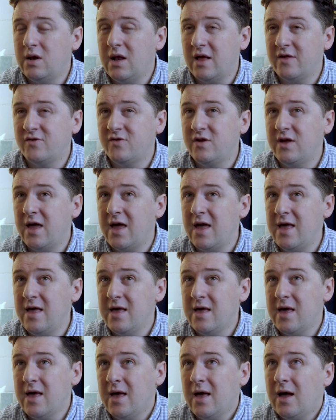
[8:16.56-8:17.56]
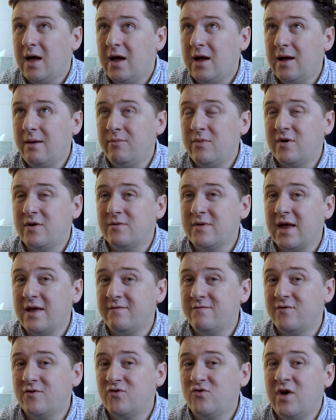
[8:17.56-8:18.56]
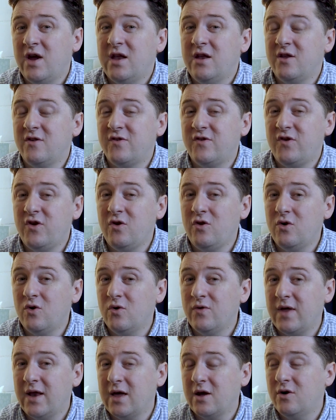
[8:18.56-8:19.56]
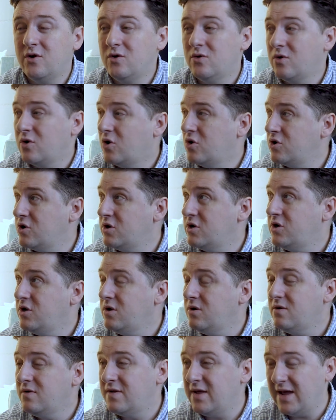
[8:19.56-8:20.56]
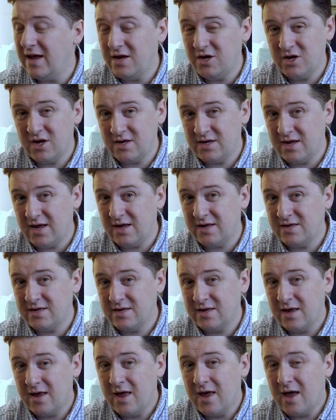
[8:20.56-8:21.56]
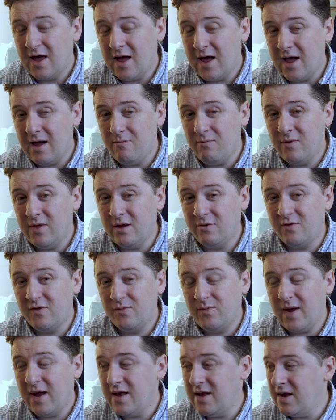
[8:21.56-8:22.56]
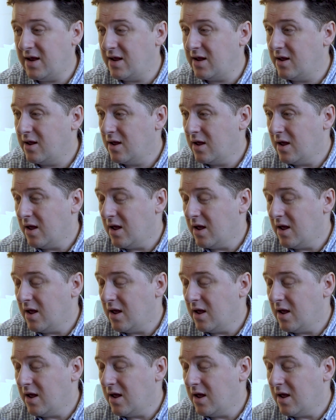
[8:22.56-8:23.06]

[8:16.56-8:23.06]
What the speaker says: last year because I was getting frustrated in the studio that I couldn't use HSS without spending